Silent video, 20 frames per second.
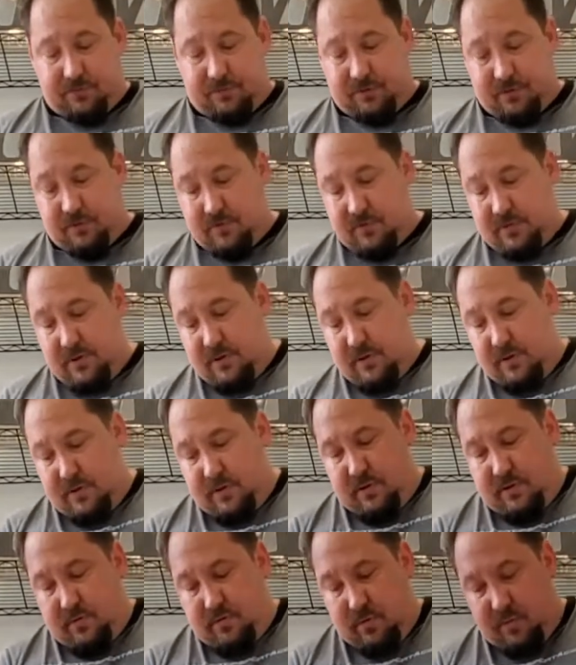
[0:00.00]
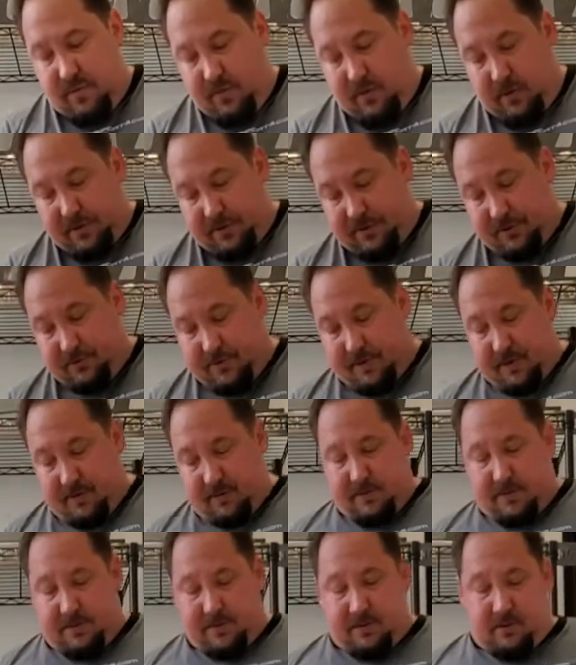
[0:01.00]
So what we want to do
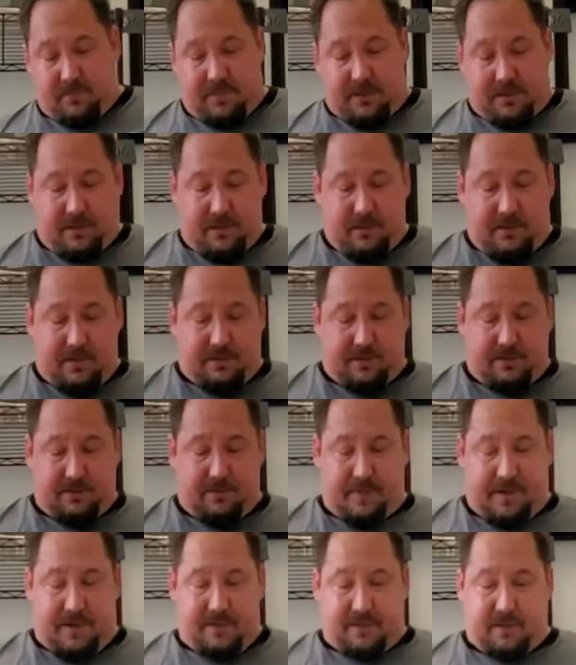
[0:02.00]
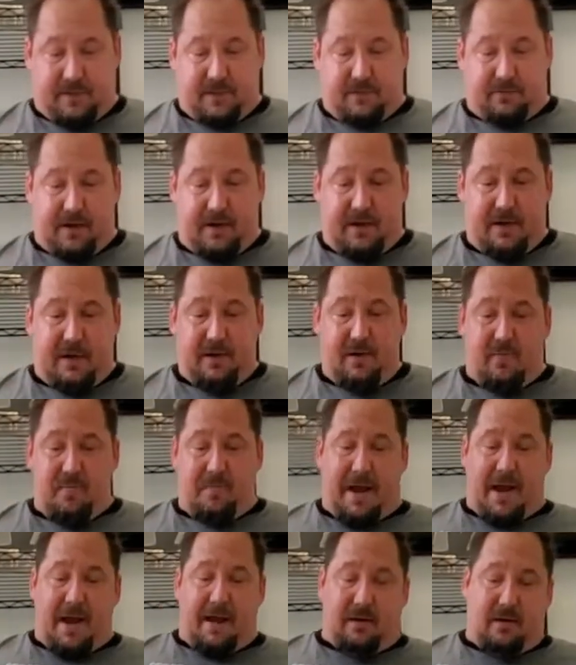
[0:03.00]
here is, this is basically ready to go
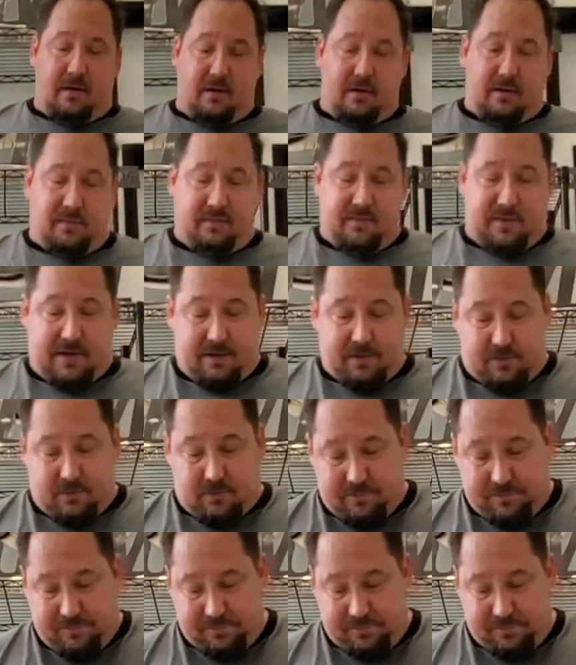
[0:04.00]
back onto the vehicle.